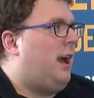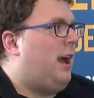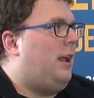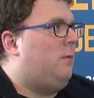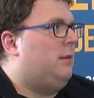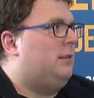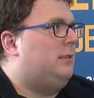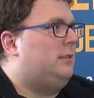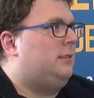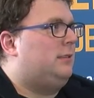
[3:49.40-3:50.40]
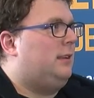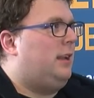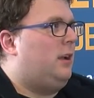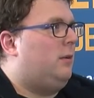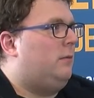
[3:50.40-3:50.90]
I was,
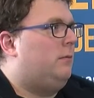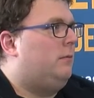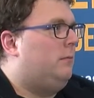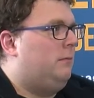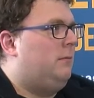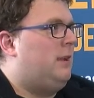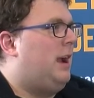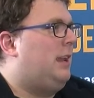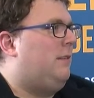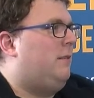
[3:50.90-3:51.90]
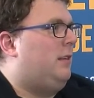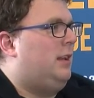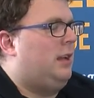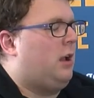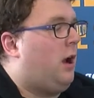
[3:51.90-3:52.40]
not
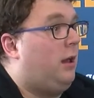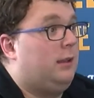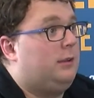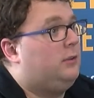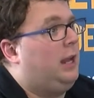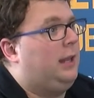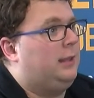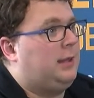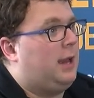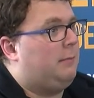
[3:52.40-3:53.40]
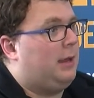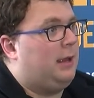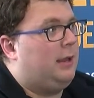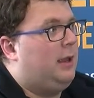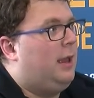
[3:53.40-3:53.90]
even in college at the time
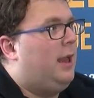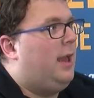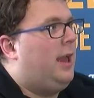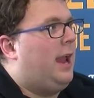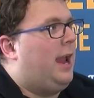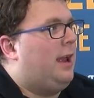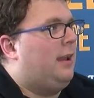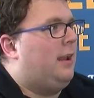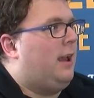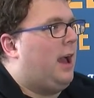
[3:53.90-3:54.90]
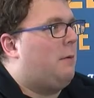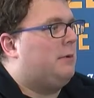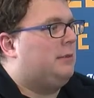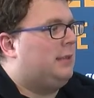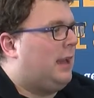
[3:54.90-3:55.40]
yet. And I
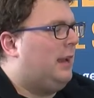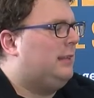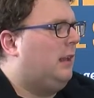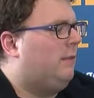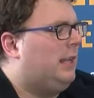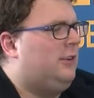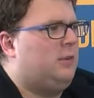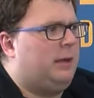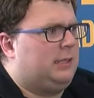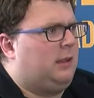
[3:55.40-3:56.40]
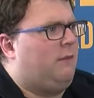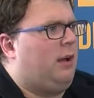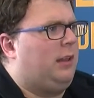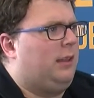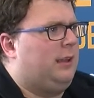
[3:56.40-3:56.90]
was kind of self-teaching myself
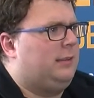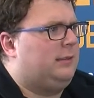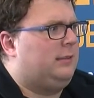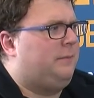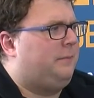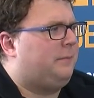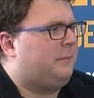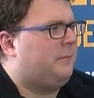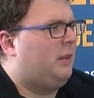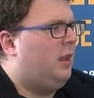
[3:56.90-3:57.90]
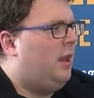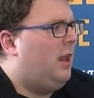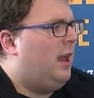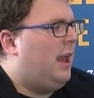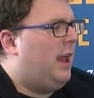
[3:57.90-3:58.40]
all of this.
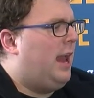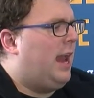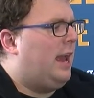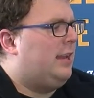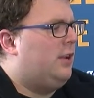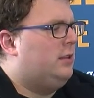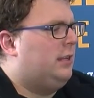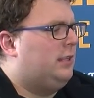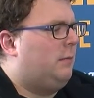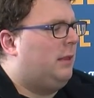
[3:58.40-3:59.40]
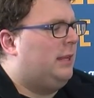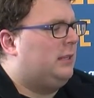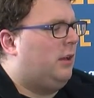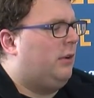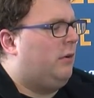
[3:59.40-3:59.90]
And using some of
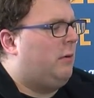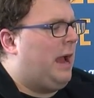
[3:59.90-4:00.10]
these other